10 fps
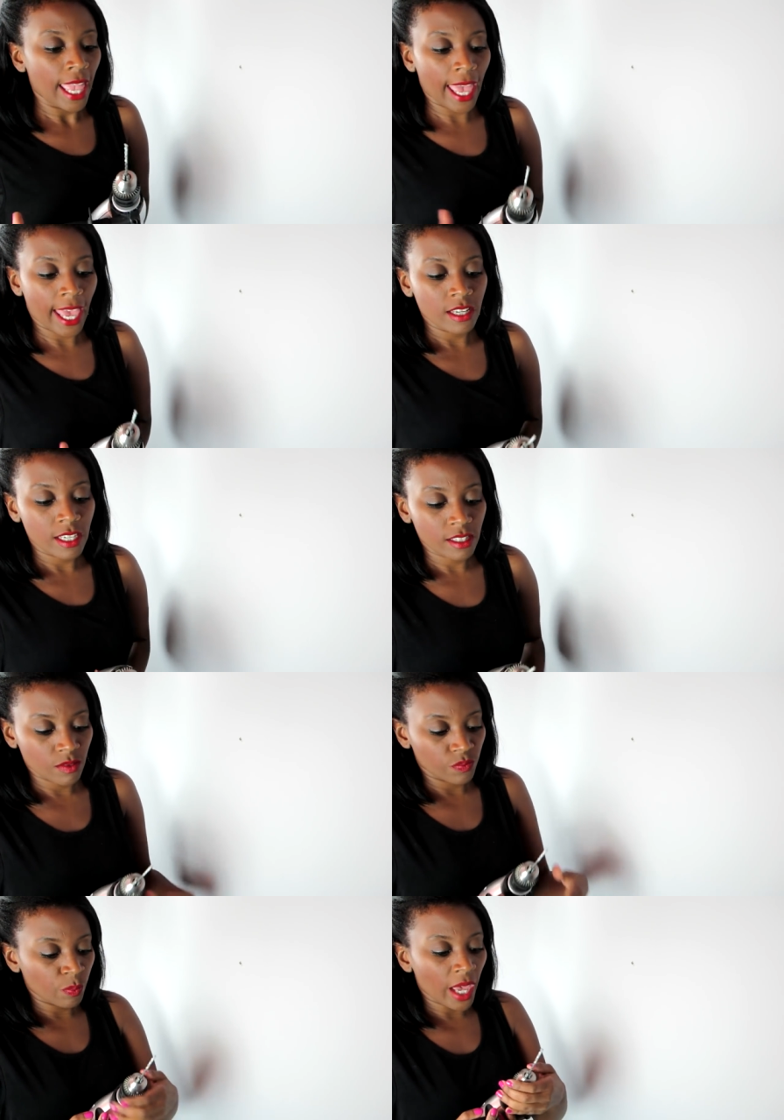And
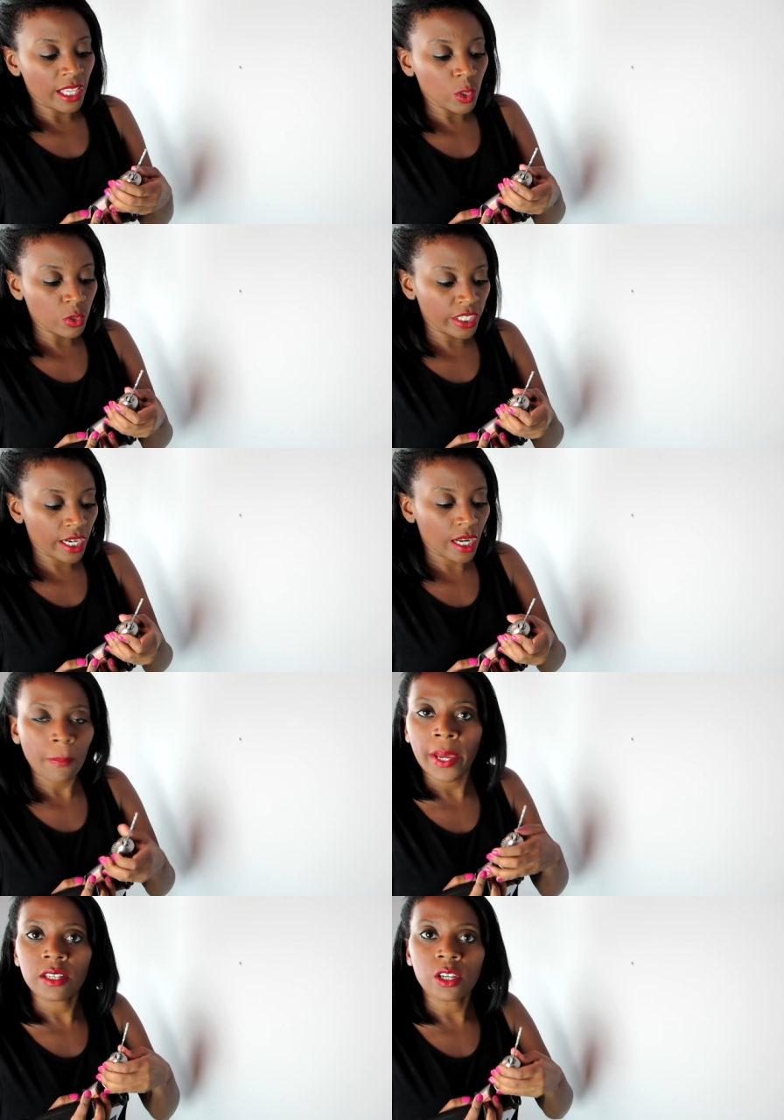by loosening it
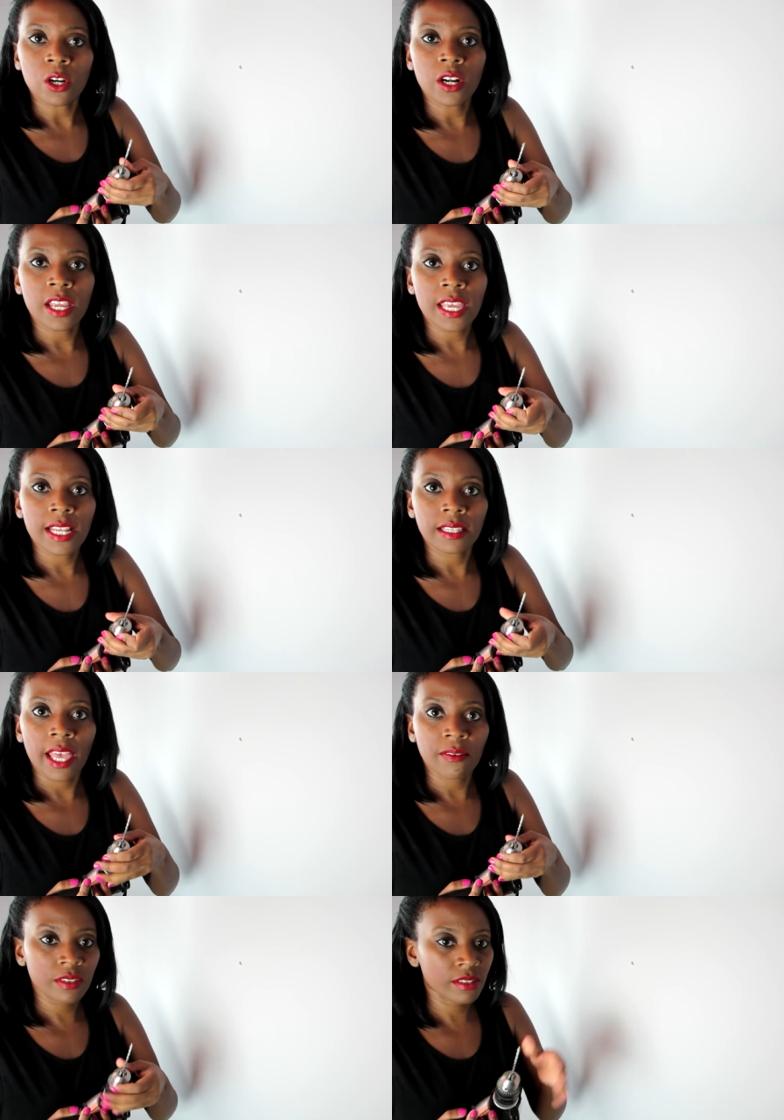up, by turning it
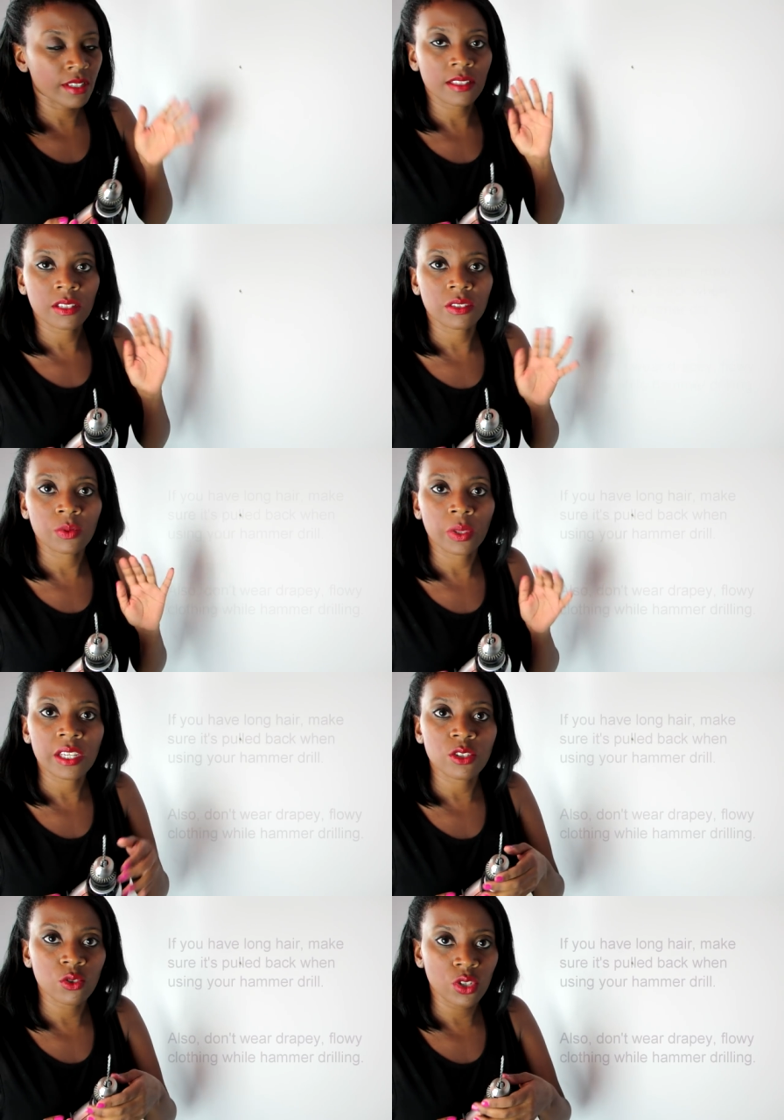left, doesn't
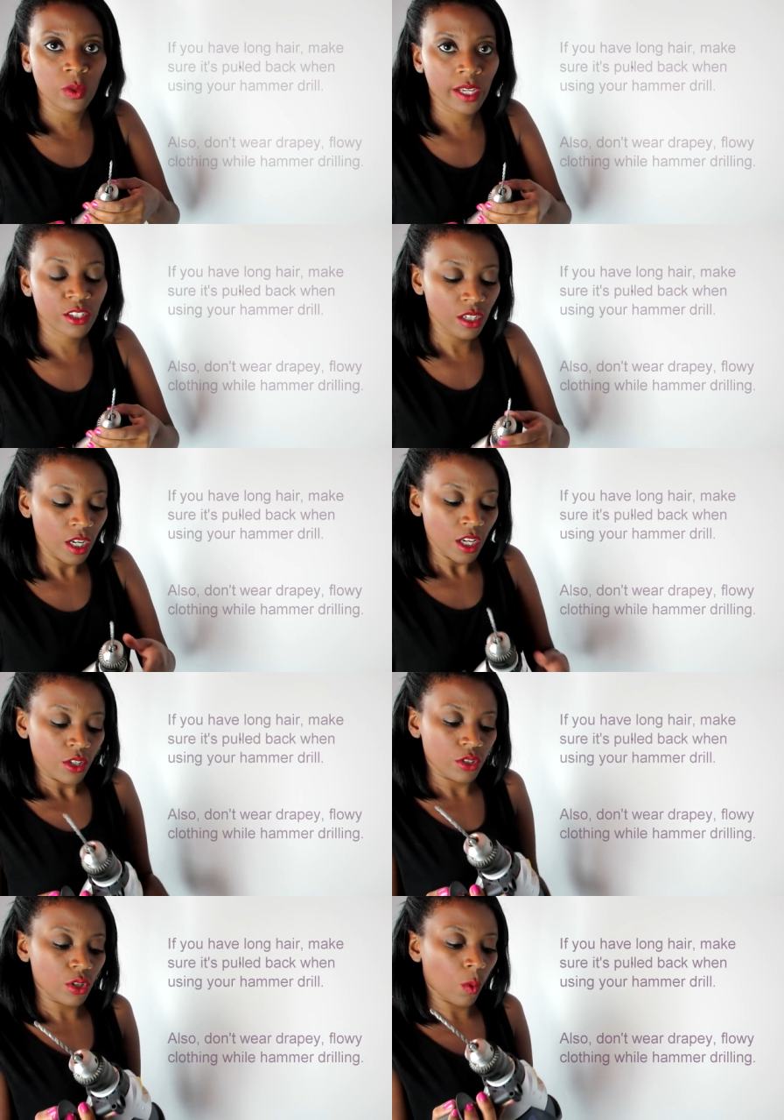really do too much.
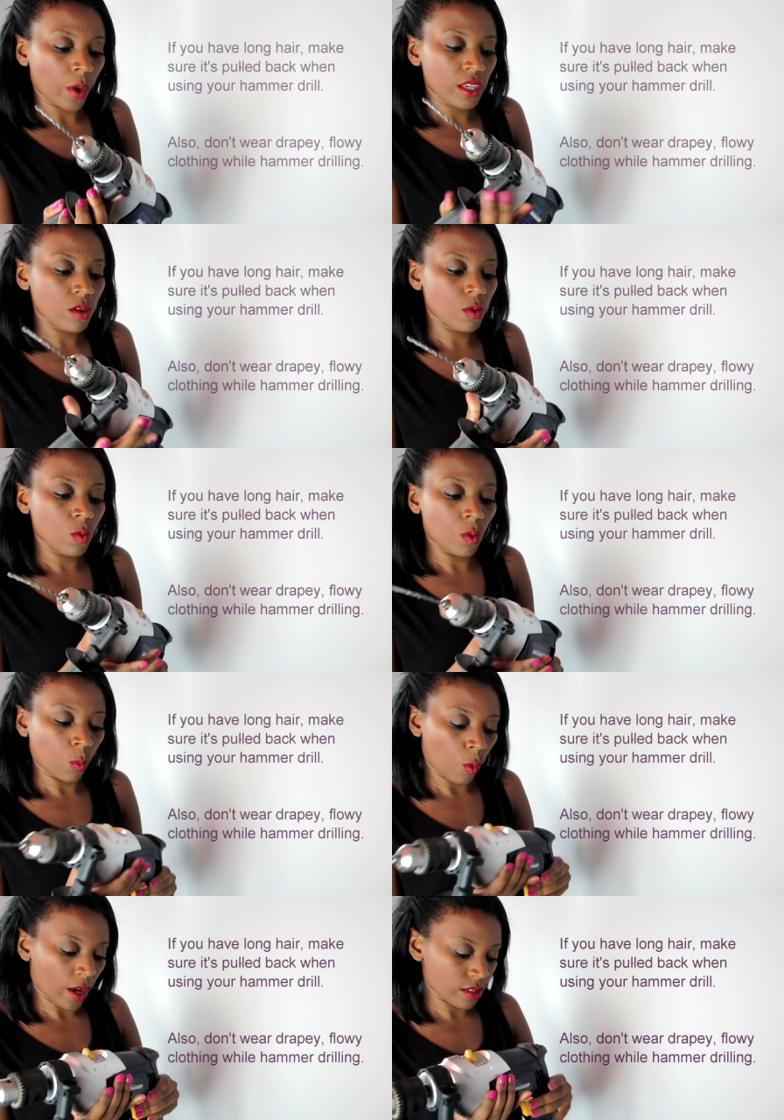So what you
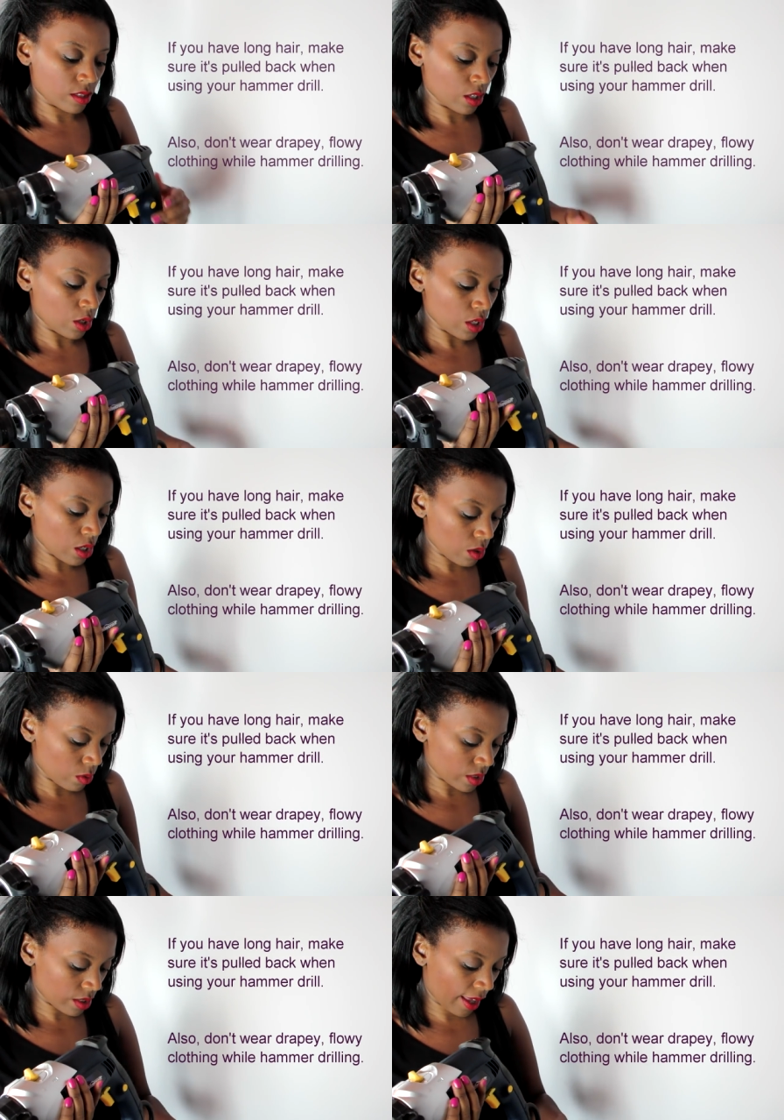want to
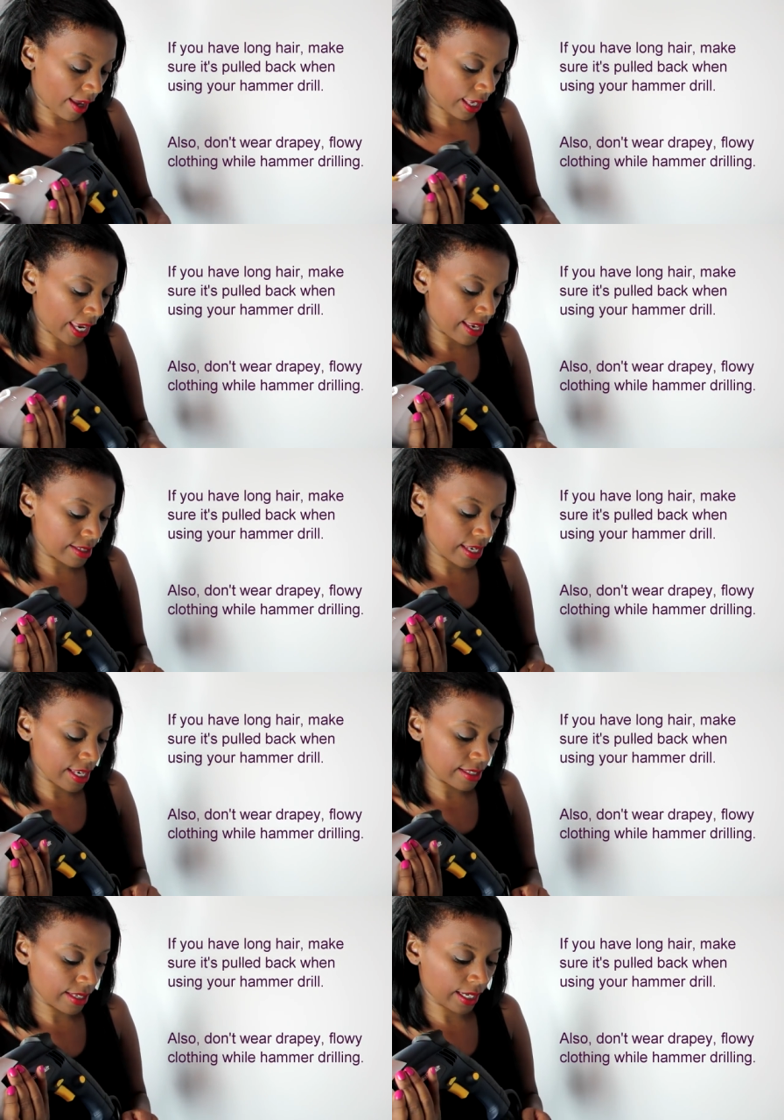use in that case
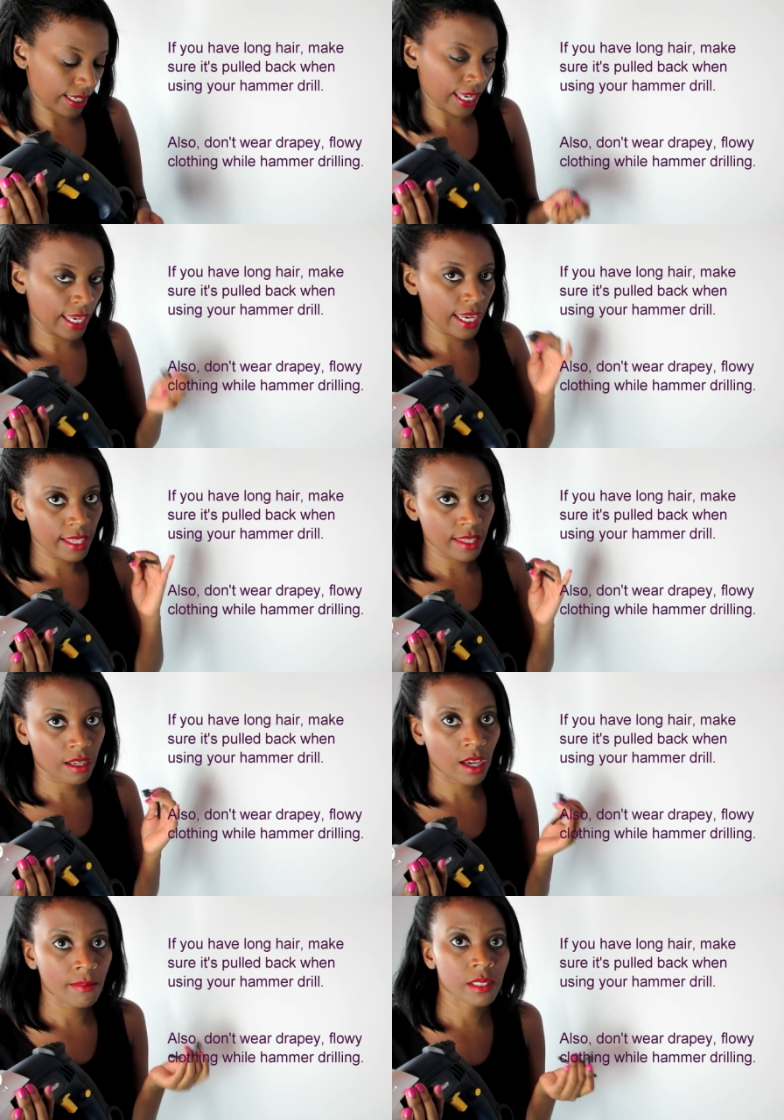is a key
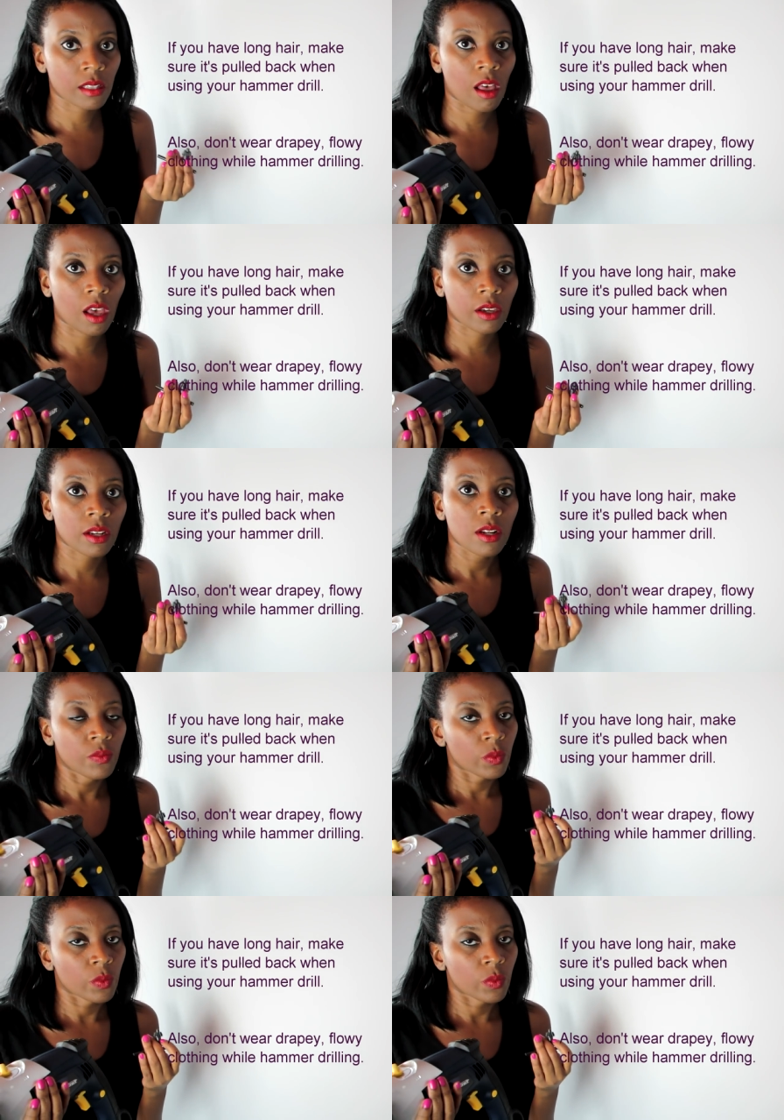that comes along